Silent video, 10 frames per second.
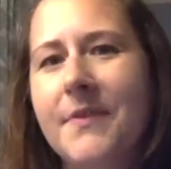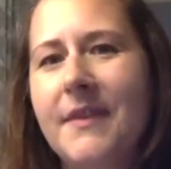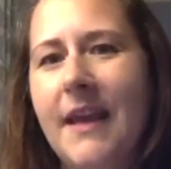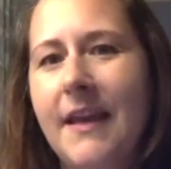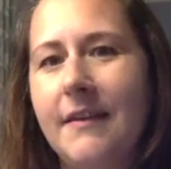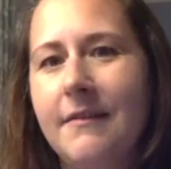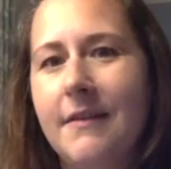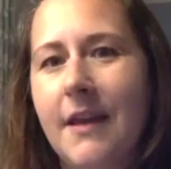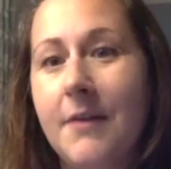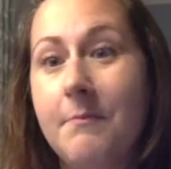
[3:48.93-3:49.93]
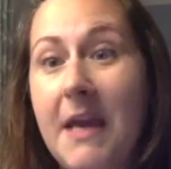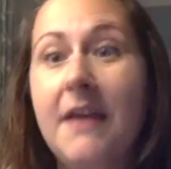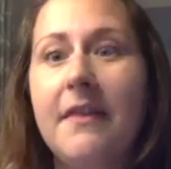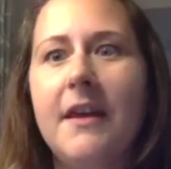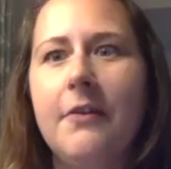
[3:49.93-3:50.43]
they can make
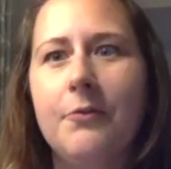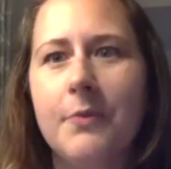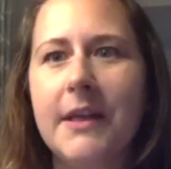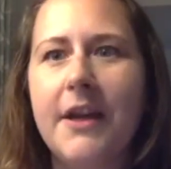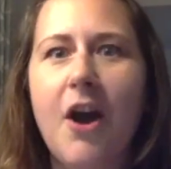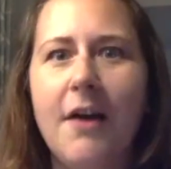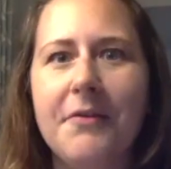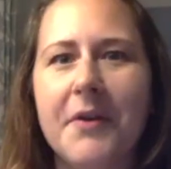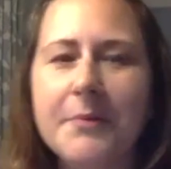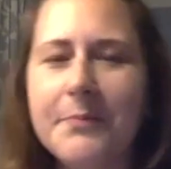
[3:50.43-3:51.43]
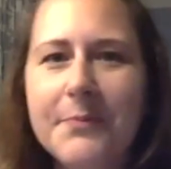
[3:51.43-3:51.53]
things really awesome?